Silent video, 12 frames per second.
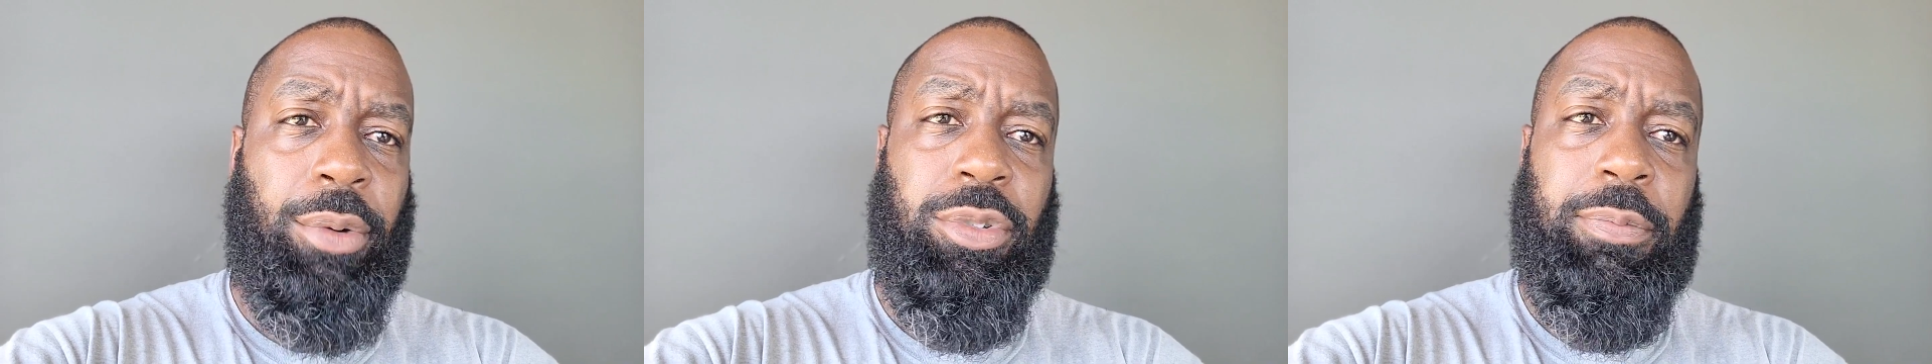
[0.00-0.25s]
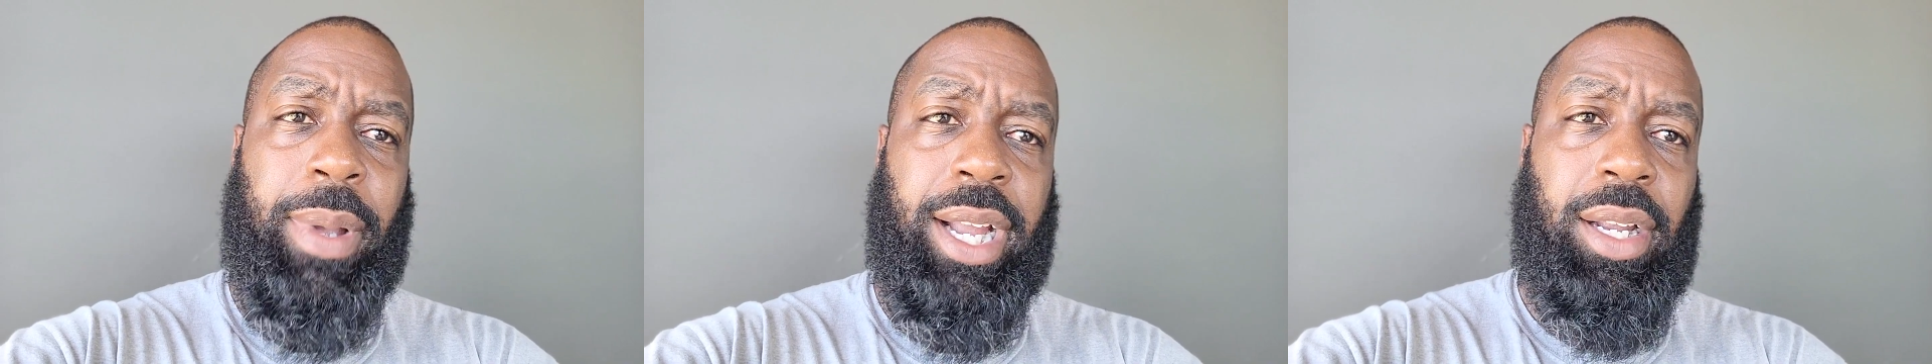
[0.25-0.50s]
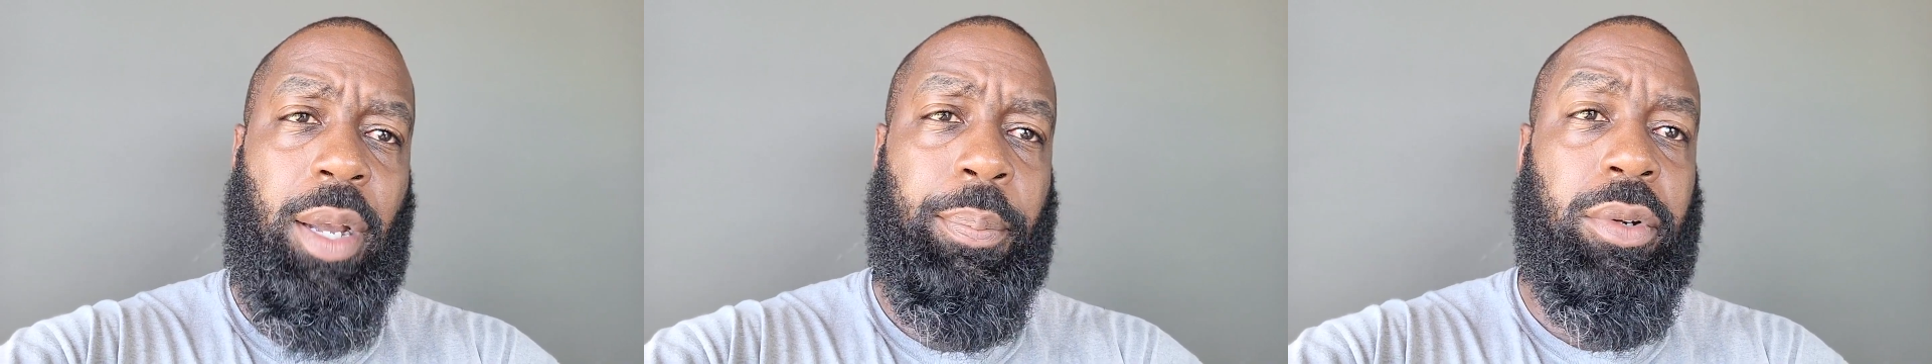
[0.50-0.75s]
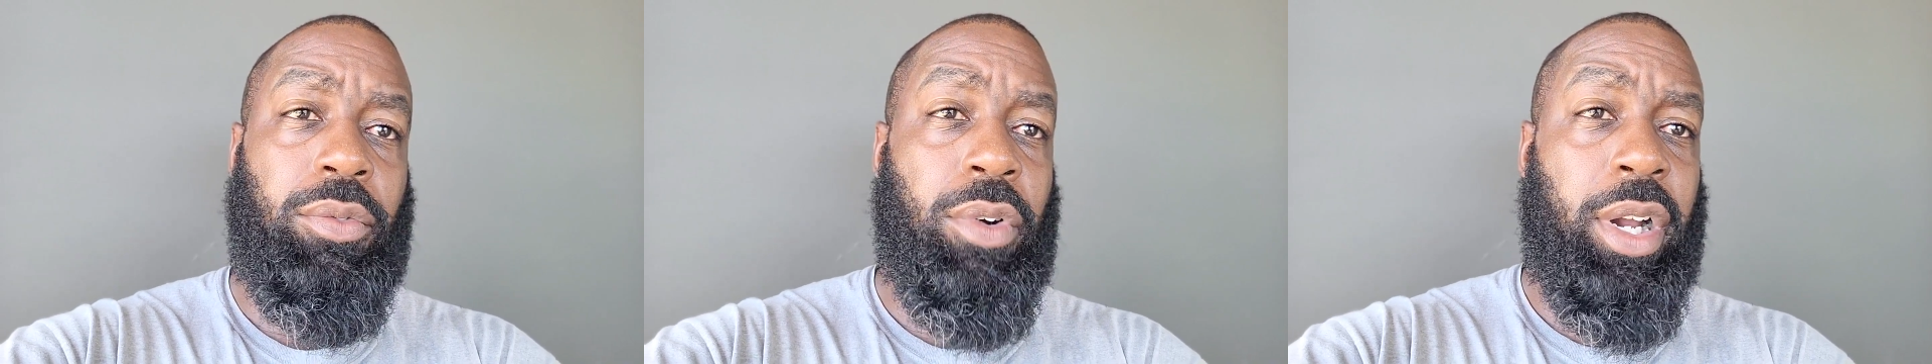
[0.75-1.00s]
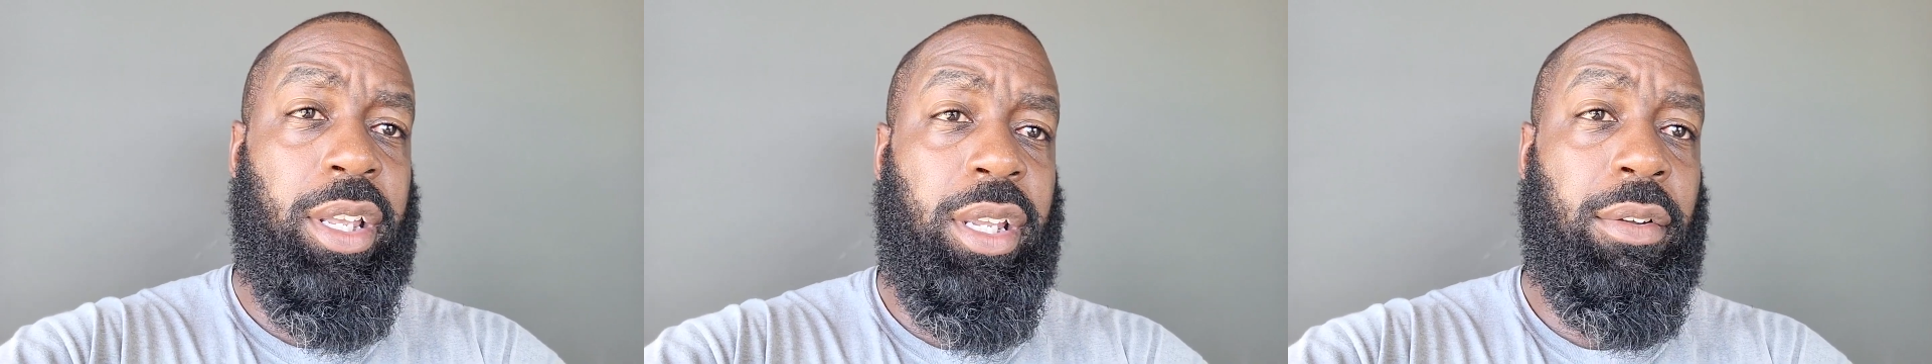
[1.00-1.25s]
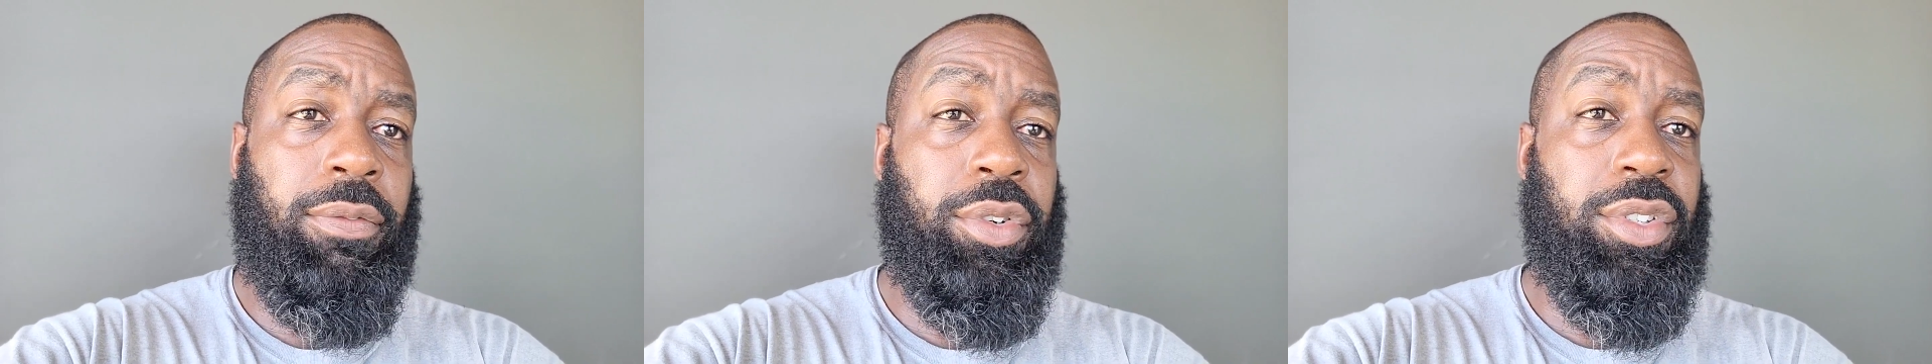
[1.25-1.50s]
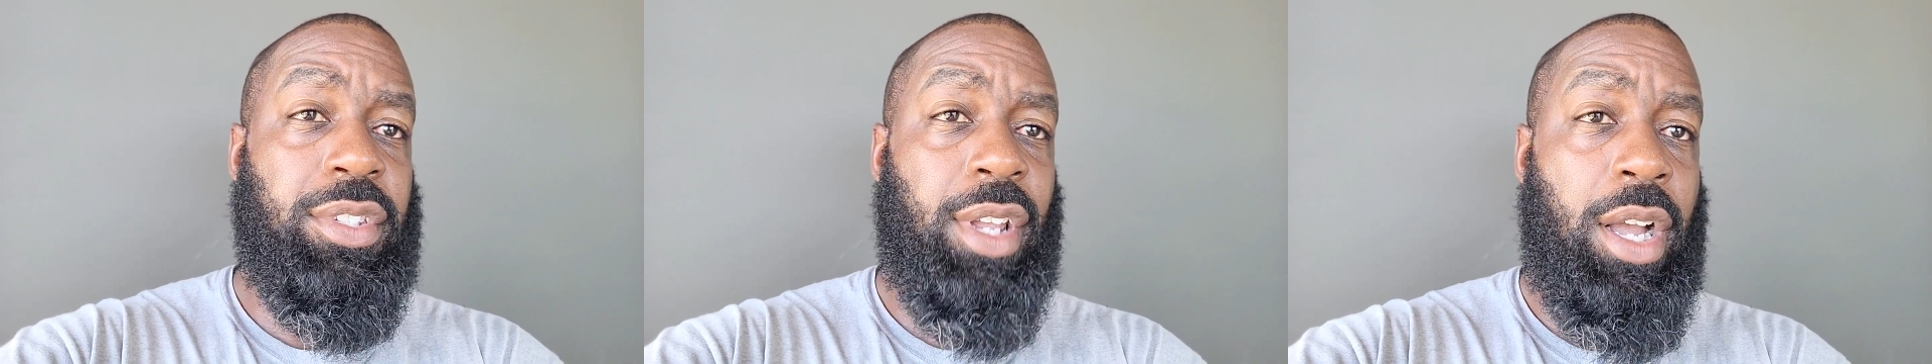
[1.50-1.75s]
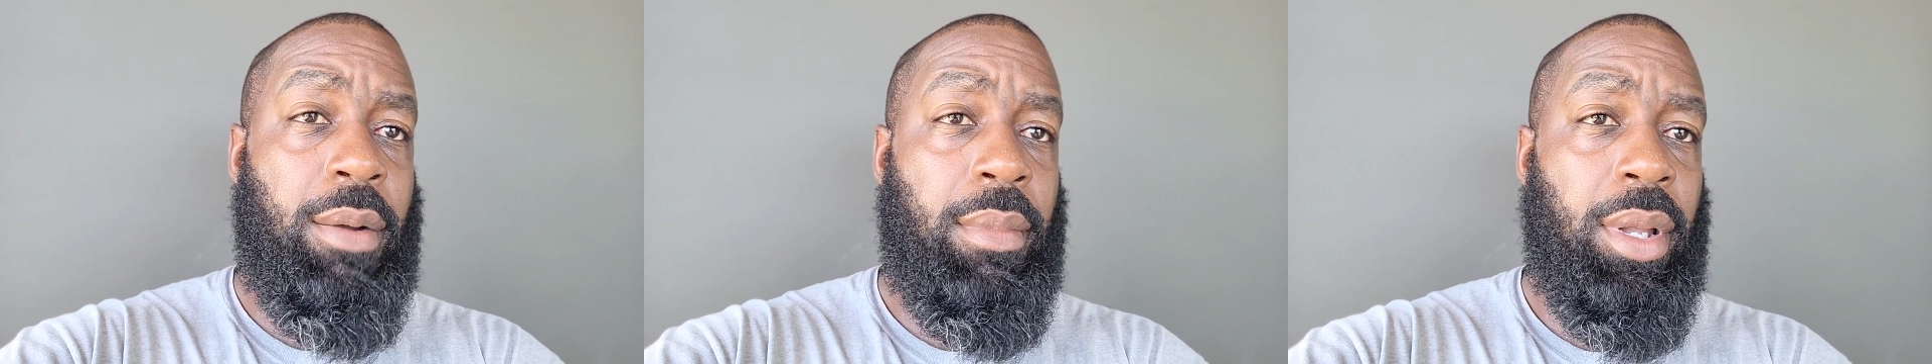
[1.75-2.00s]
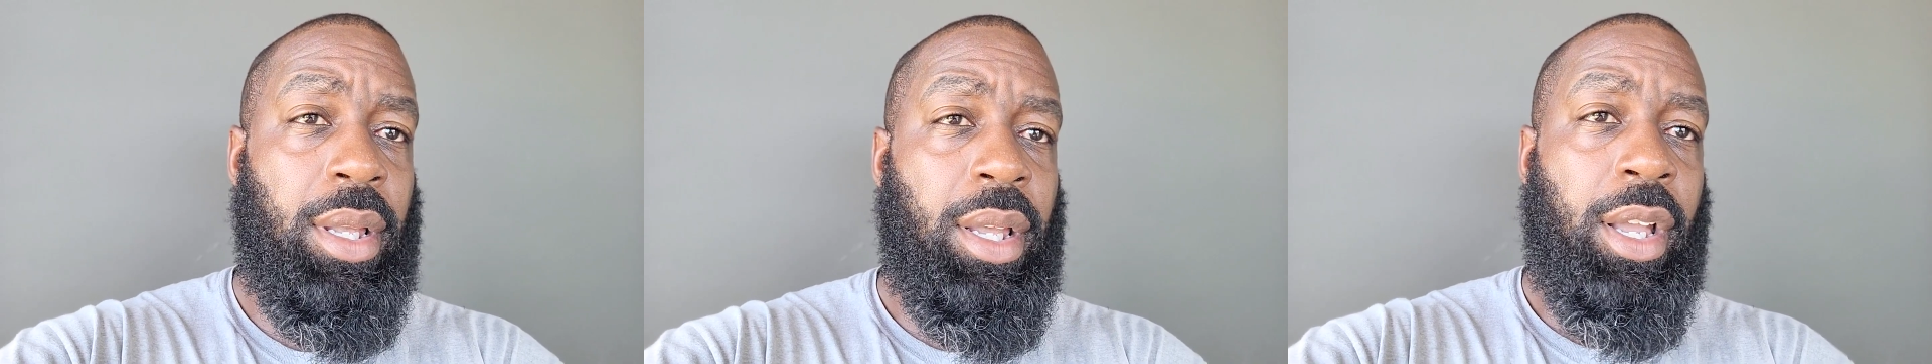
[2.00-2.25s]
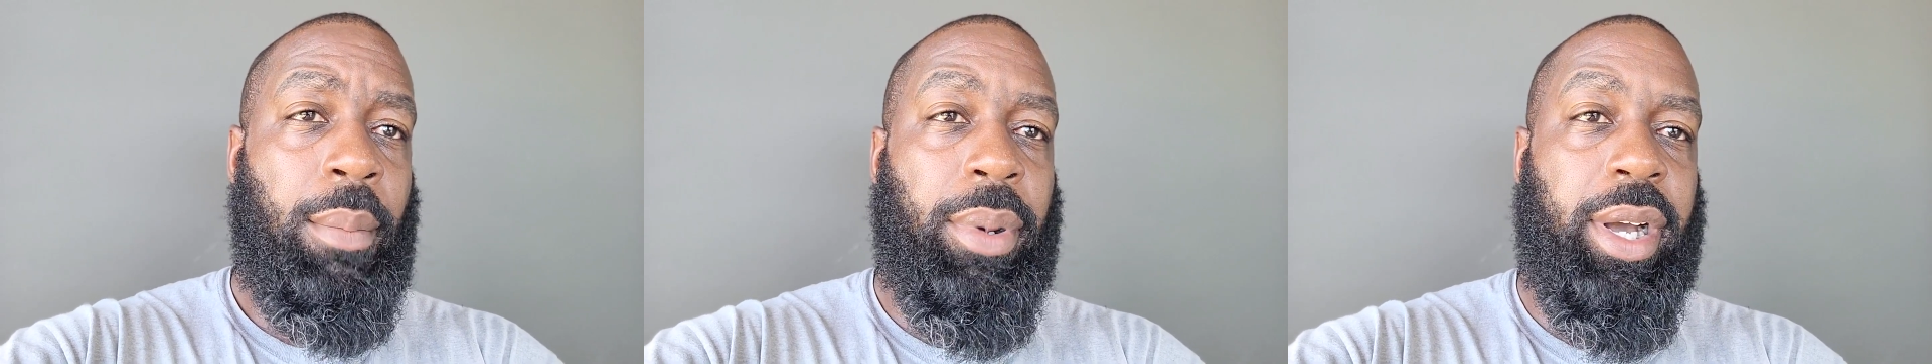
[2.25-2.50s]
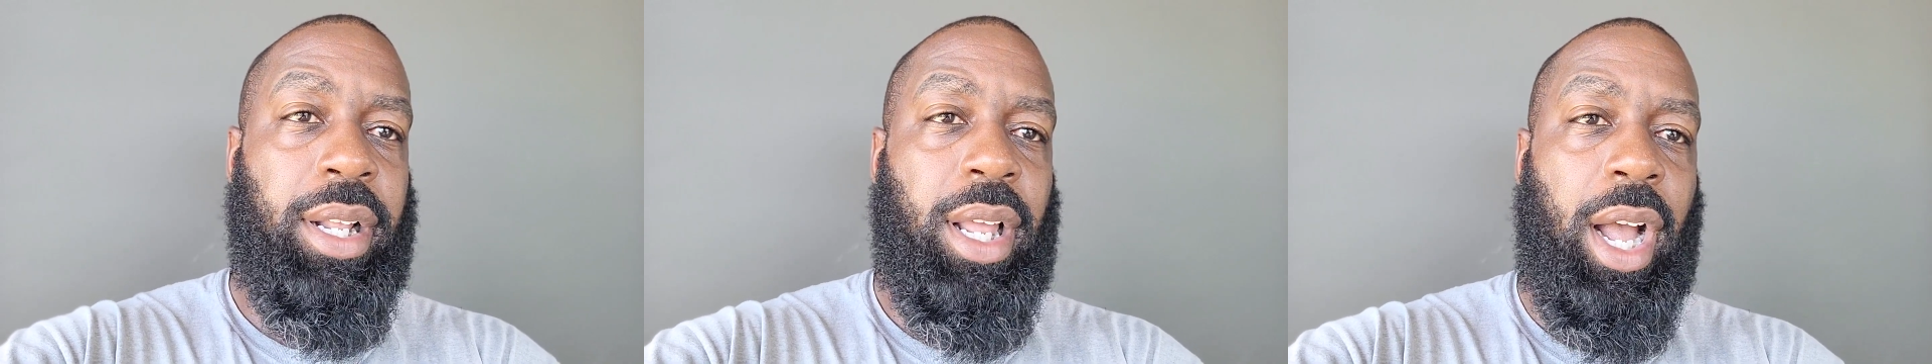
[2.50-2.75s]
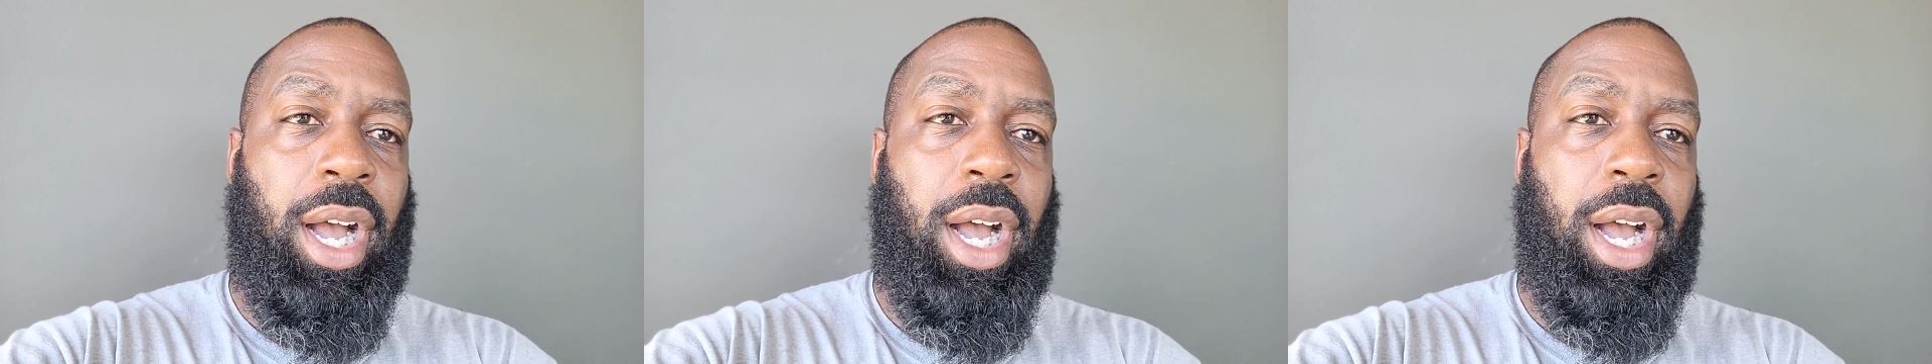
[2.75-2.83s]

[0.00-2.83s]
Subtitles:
was back up and running for some, but